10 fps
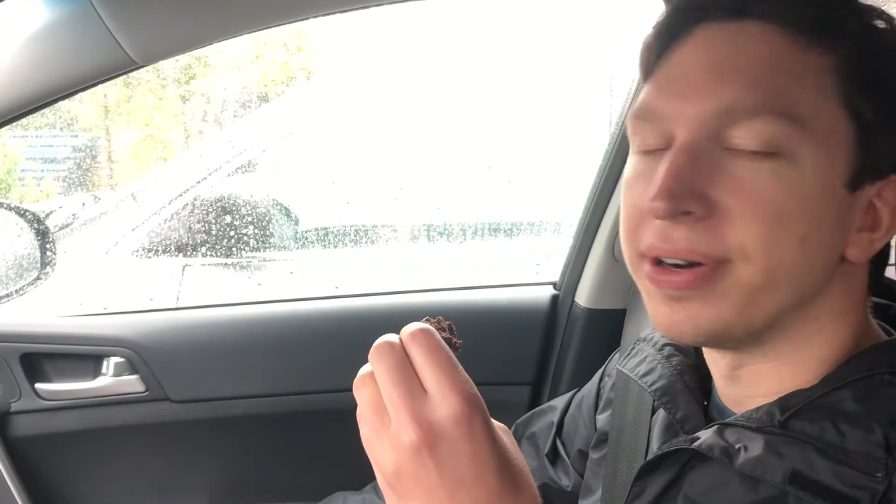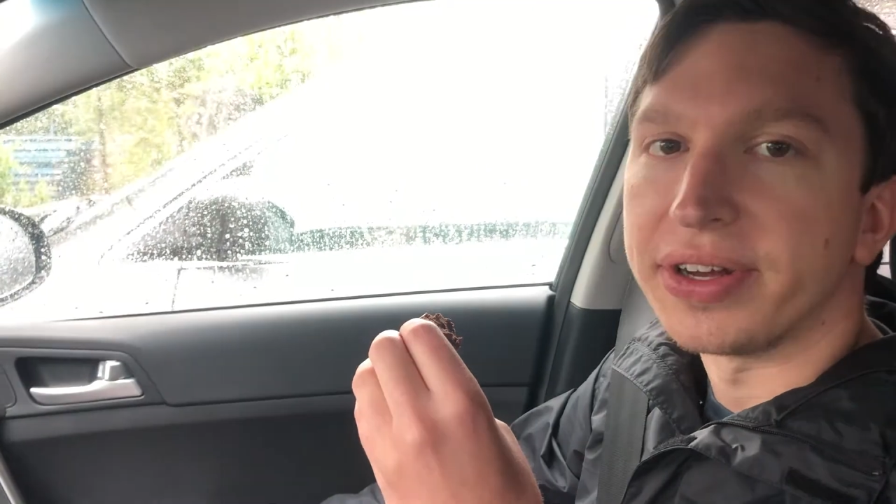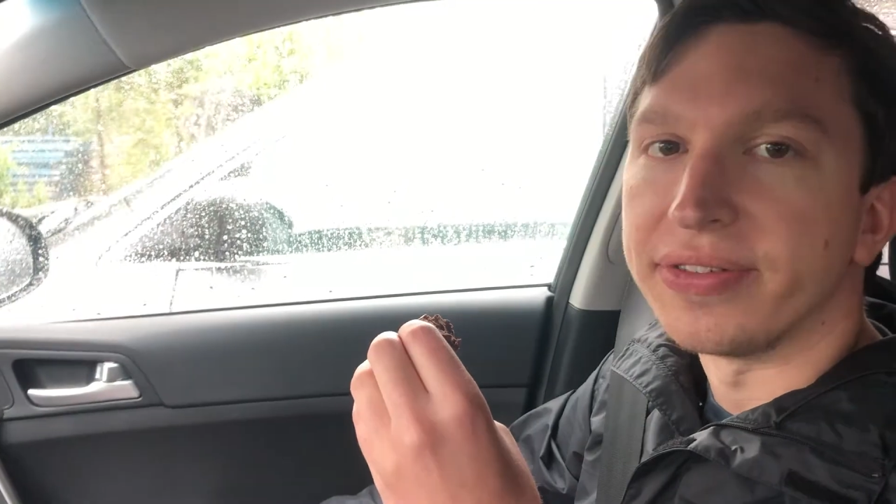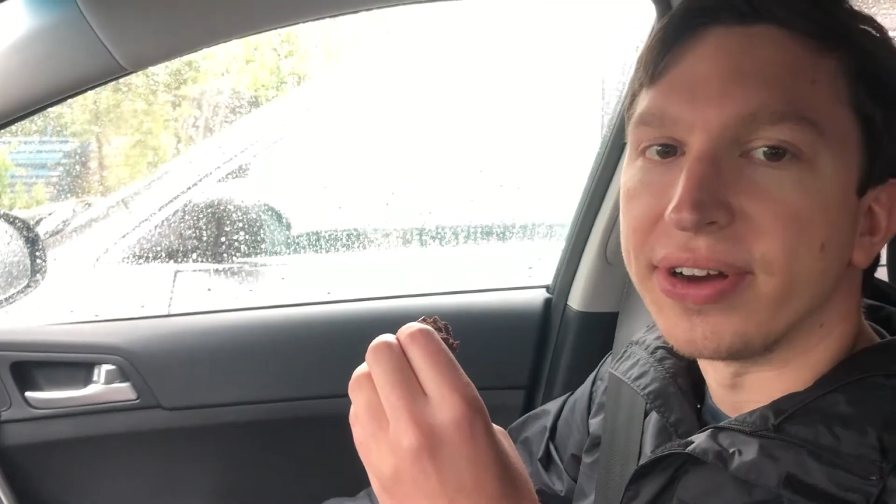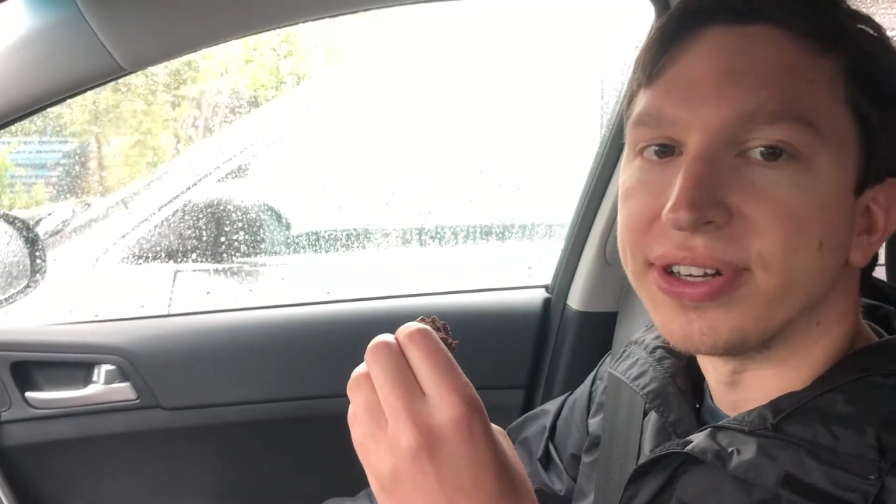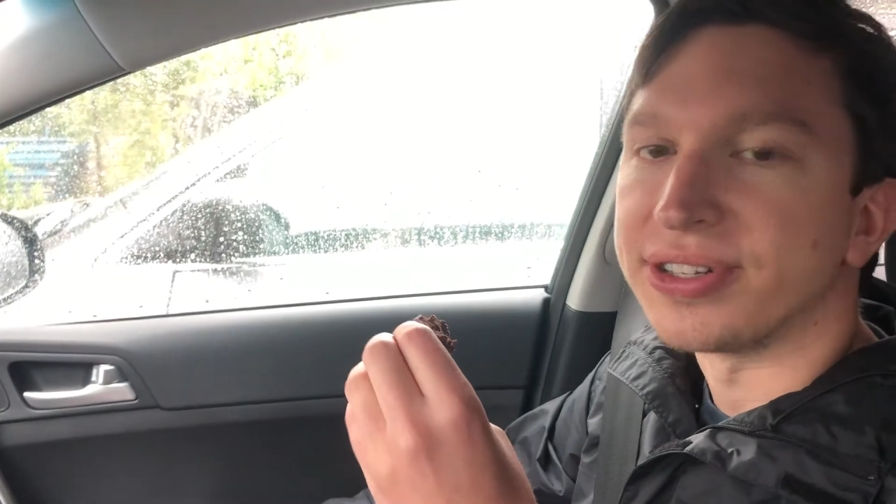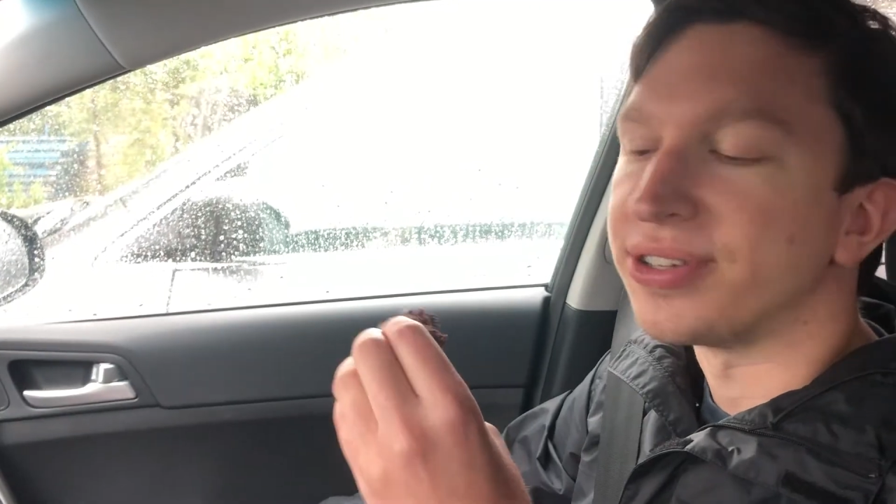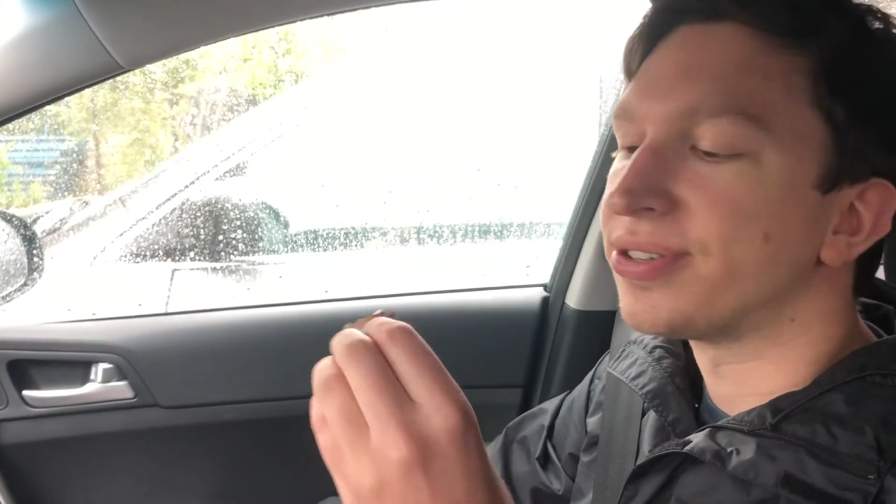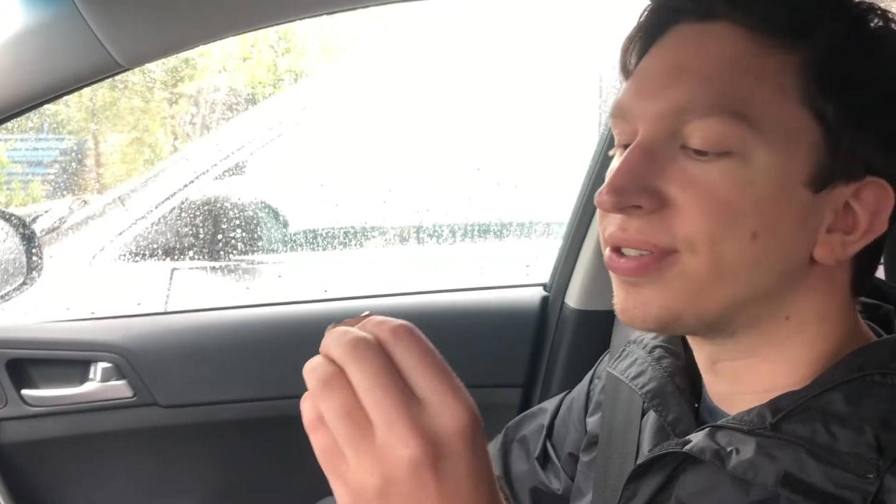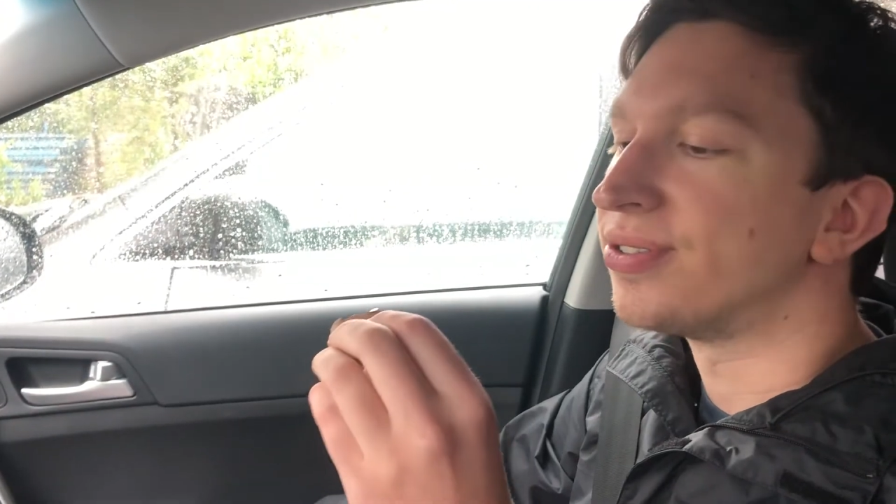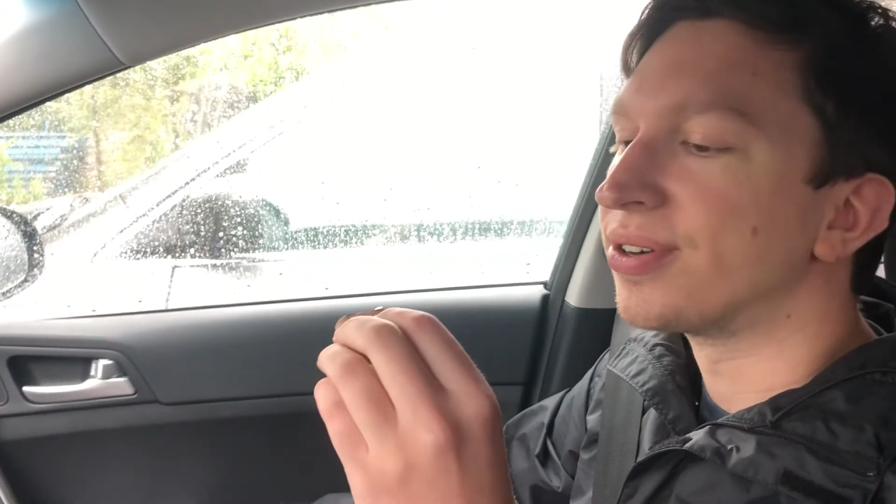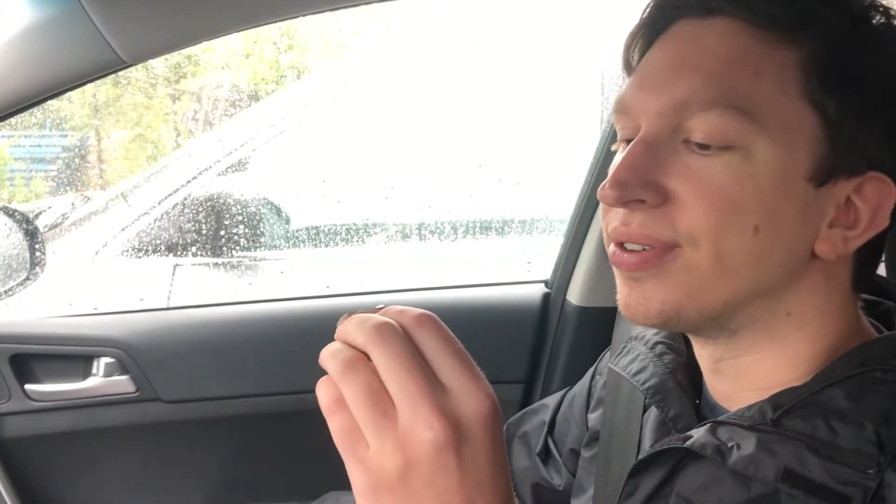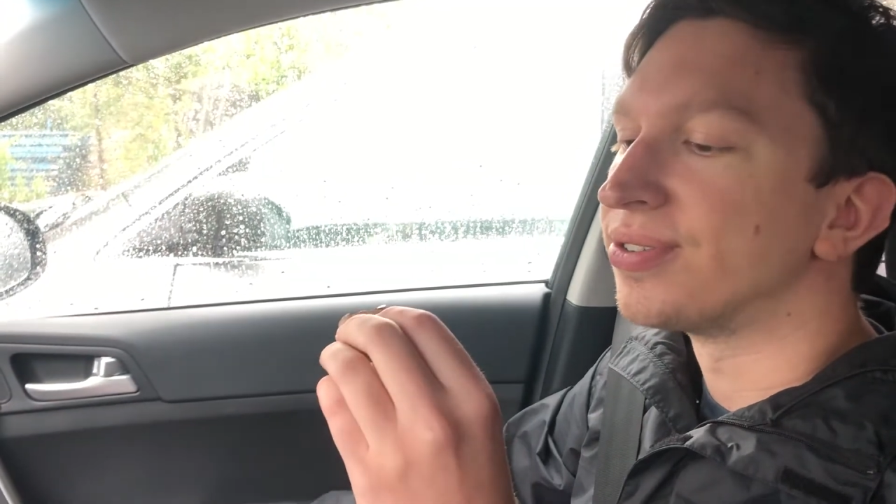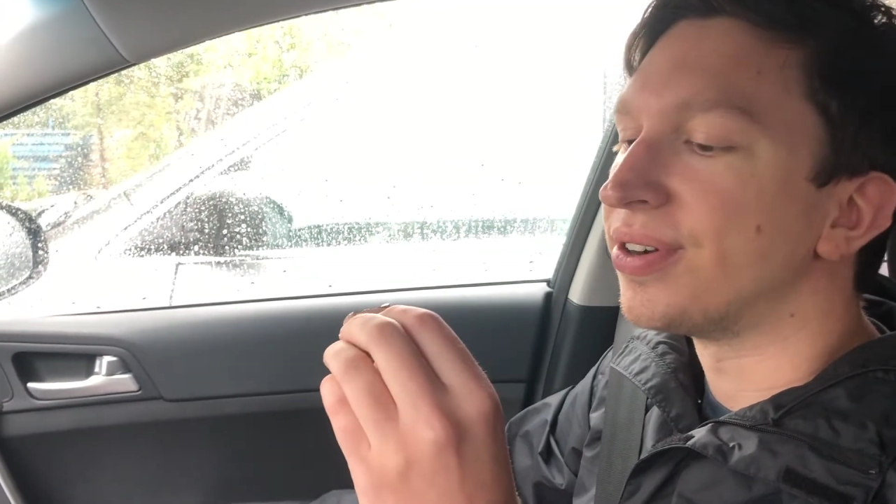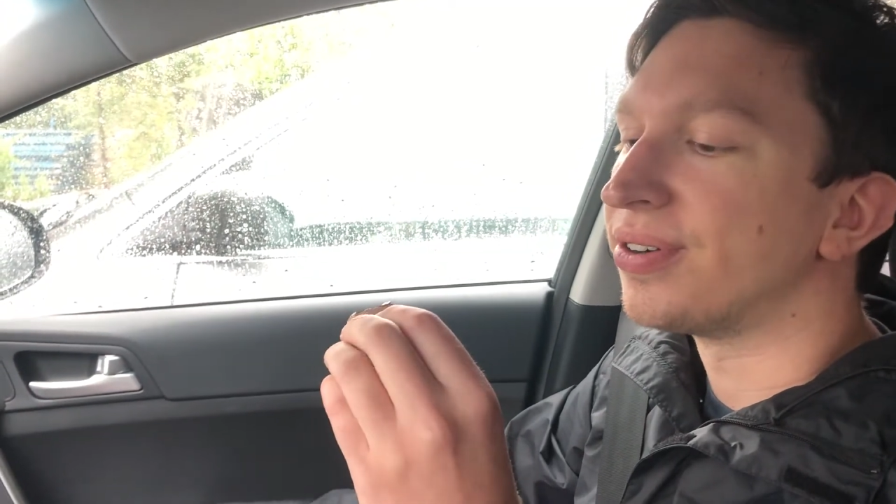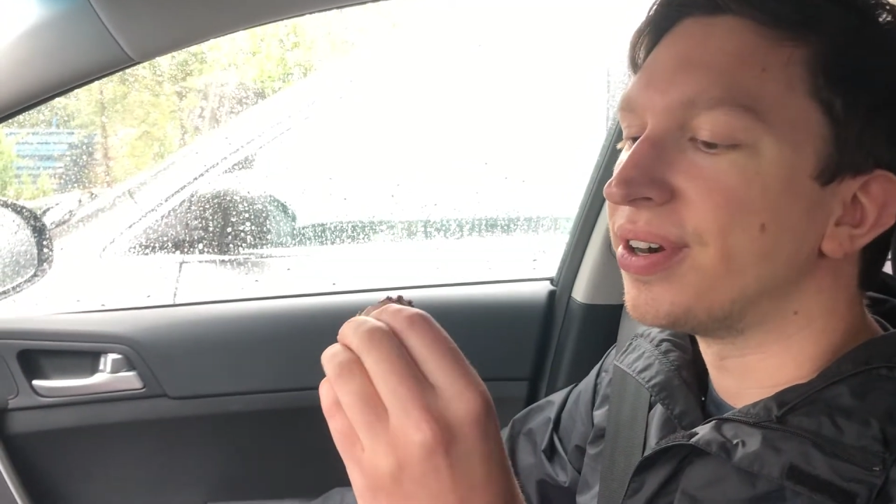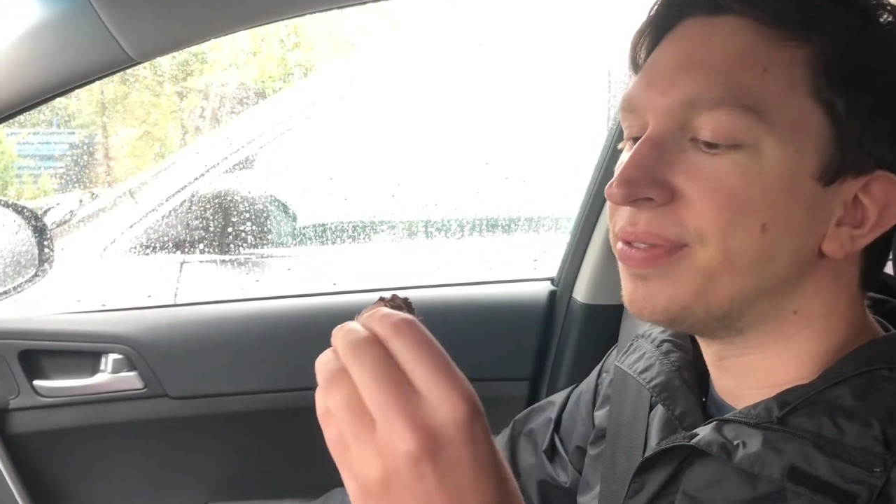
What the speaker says: but adventure still goes on, right?